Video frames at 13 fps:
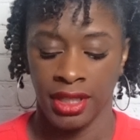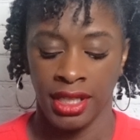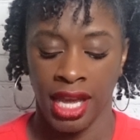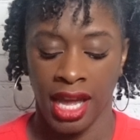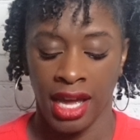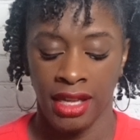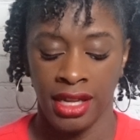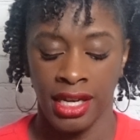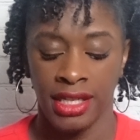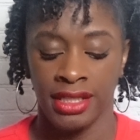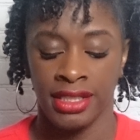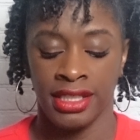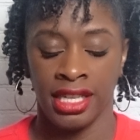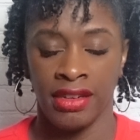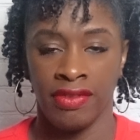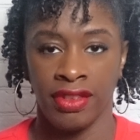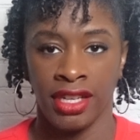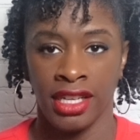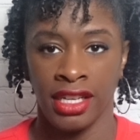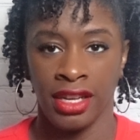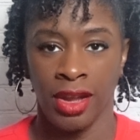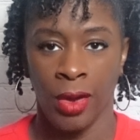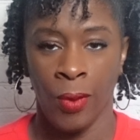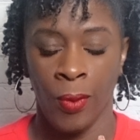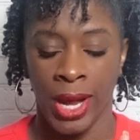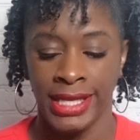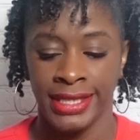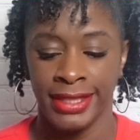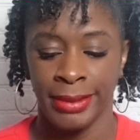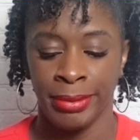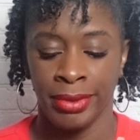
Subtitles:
Yeah, that is definitely wasting